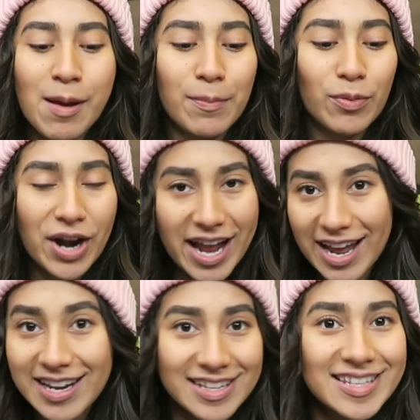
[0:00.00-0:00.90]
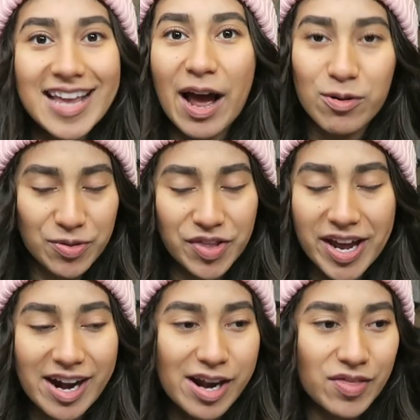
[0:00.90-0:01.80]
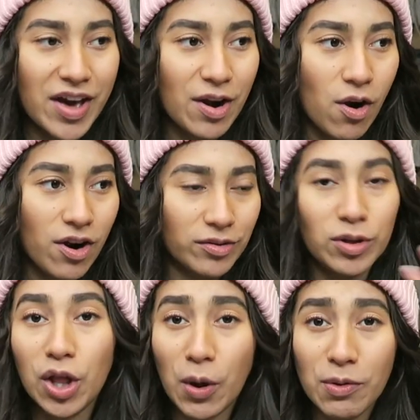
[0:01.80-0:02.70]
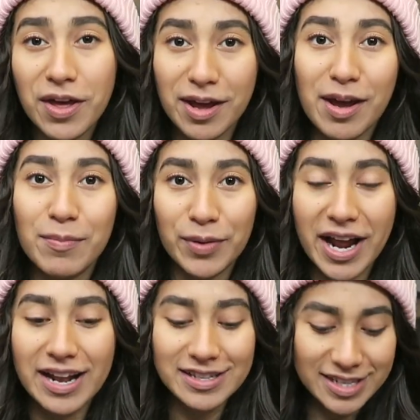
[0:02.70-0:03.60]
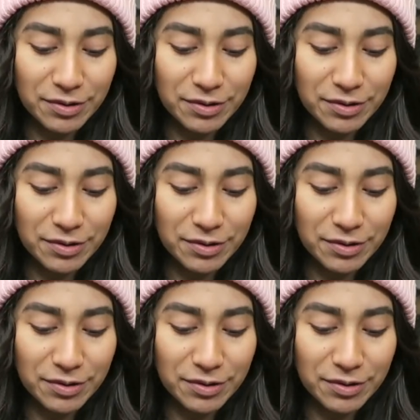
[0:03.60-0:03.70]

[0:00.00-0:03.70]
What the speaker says: brands out there that are clothing brands.